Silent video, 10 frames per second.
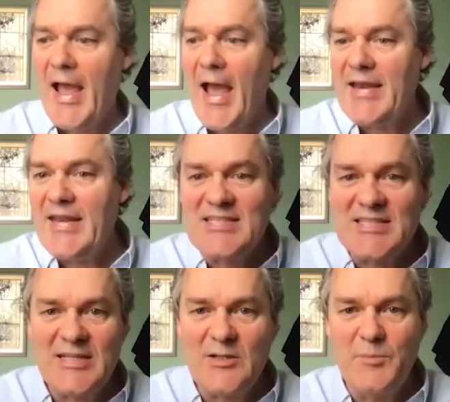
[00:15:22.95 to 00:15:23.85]
And he's
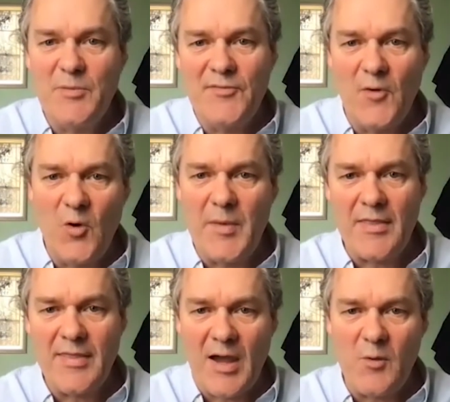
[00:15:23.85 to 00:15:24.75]
still
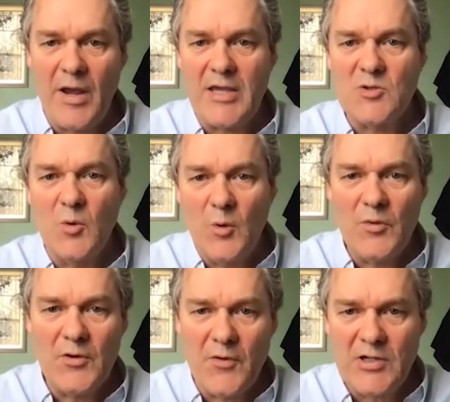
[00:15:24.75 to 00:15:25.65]
performing that way. So all
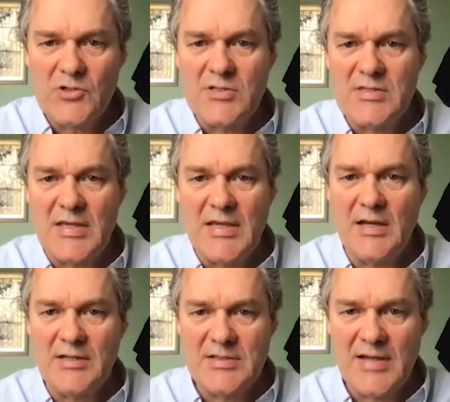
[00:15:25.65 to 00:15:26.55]
the narrations that he
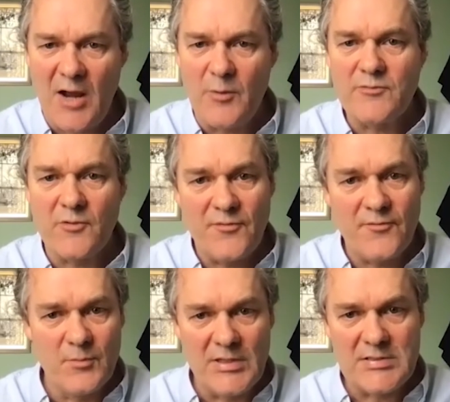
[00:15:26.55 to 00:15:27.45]
does now
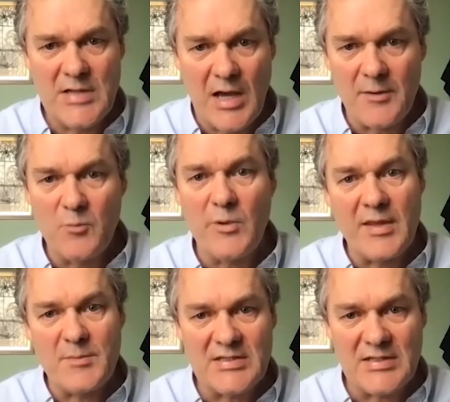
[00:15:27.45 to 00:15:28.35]
is done with
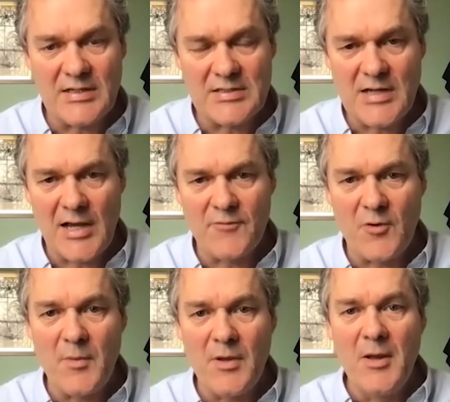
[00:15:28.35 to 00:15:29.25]
him sitting in his dining
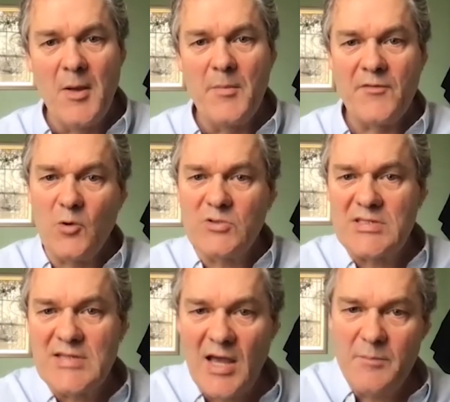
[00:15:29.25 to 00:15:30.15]
room. But of course,
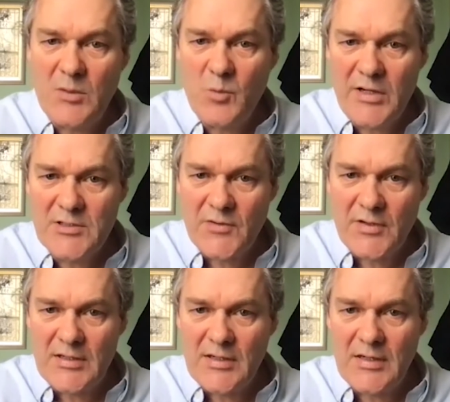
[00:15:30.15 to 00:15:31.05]
it's now midwinter
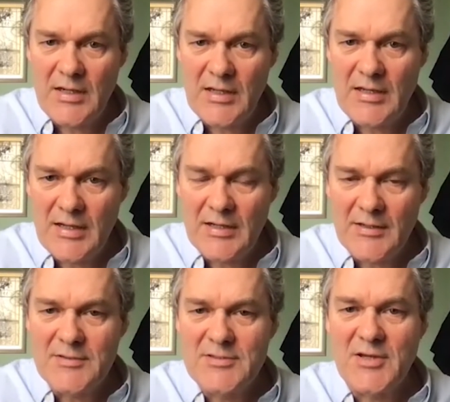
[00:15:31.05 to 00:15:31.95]
in
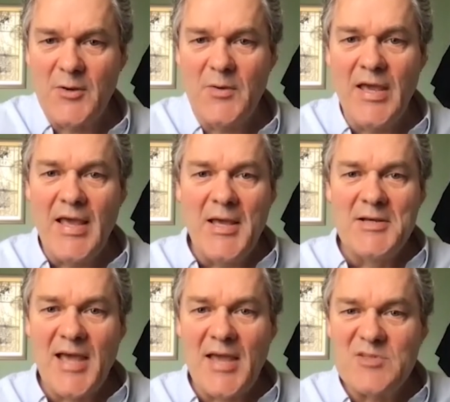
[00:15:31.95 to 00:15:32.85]
England. So
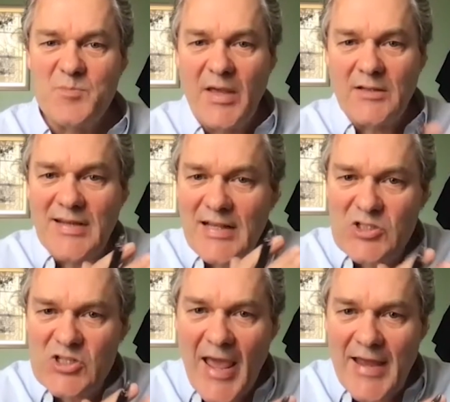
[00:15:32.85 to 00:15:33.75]
David's built a little
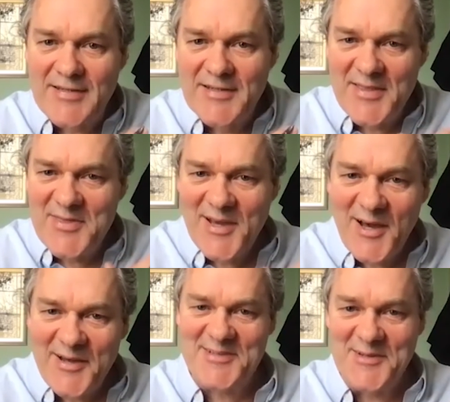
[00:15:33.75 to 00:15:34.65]
shed in the
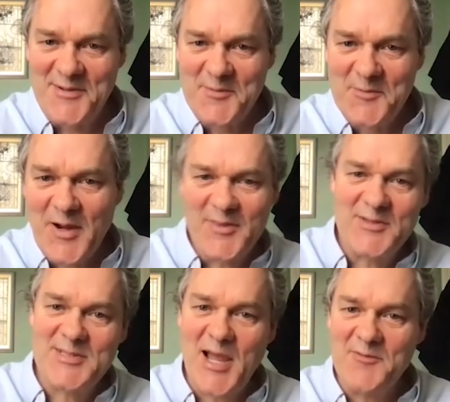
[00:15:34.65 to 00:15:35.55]
garden where the
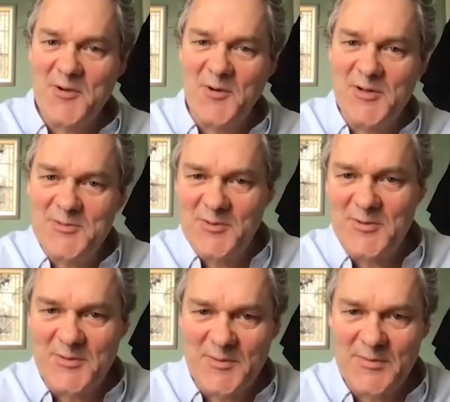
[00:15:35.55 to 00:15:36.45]
sound recordist or
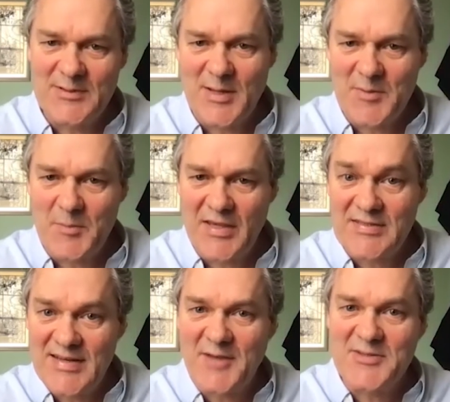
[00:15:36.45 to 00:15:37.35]
the dubbing
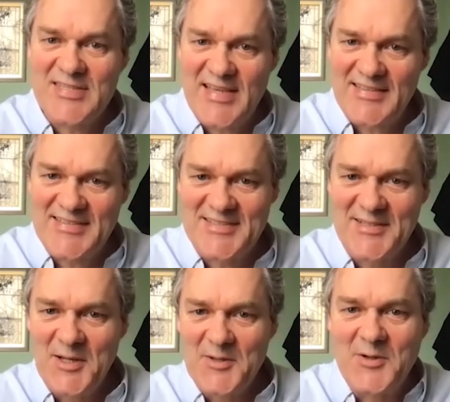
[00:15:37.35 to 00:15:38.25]
mixer now
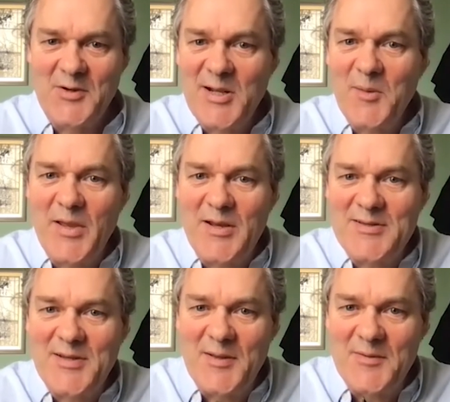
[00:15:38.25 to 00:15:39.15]
sits. So a little bit
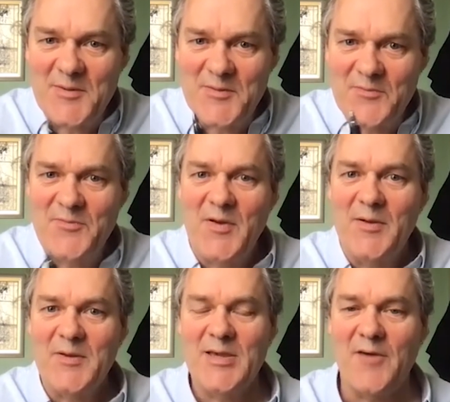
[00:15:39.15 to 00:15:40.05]

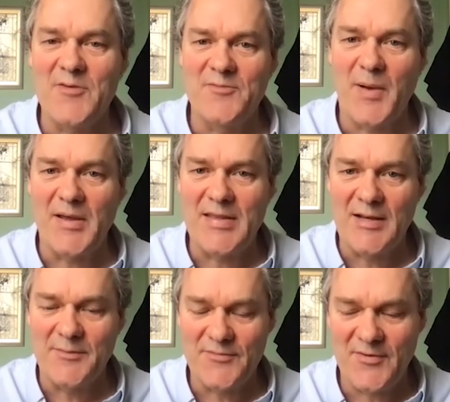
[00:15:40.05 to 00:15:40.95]
covered by
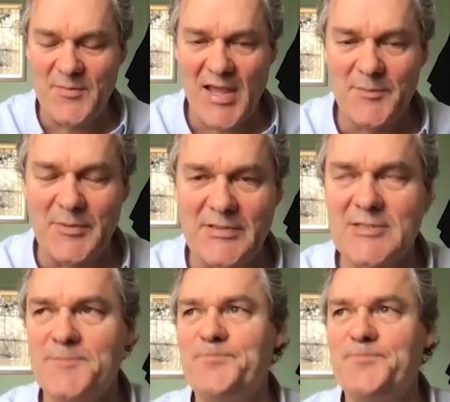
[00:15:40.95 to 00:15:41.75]
from the elements.